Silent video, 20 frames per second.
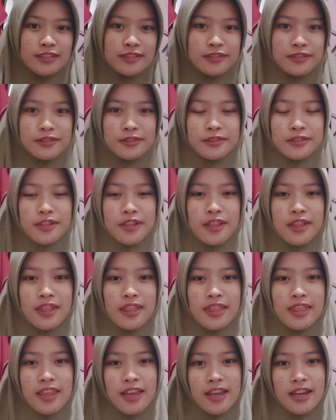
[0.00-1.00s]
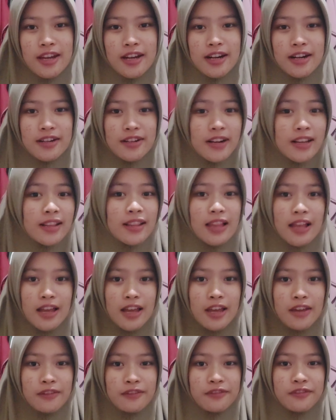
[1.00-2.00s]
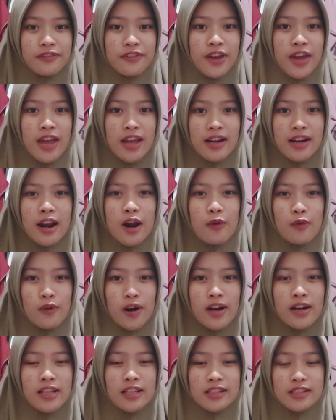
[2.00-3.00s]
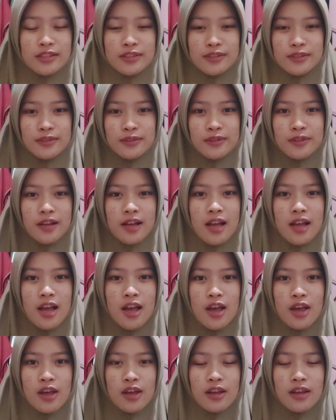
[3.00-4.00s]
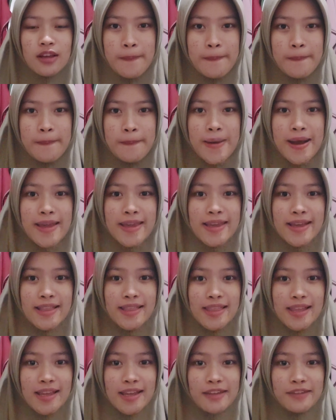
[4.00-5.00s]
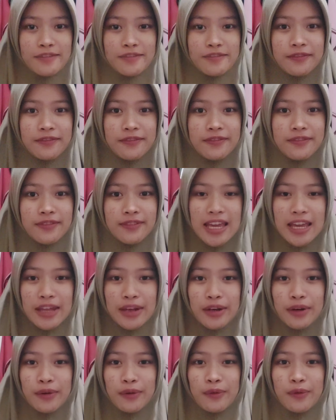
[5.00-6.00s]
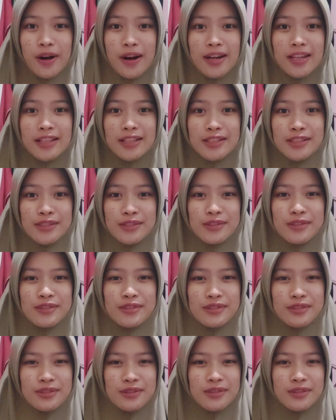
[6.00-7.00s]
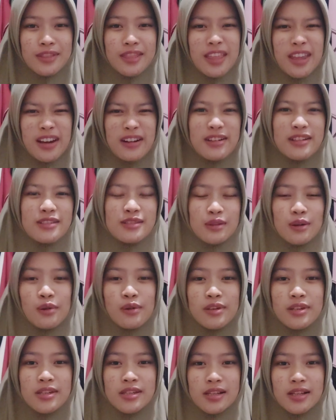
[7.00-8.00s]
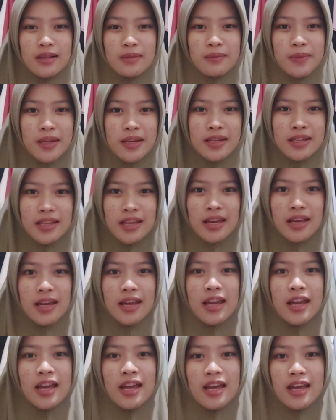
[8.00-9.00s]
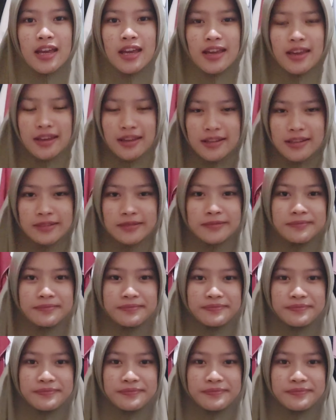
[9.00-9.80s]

to their real life and running to my life and running to their social media, and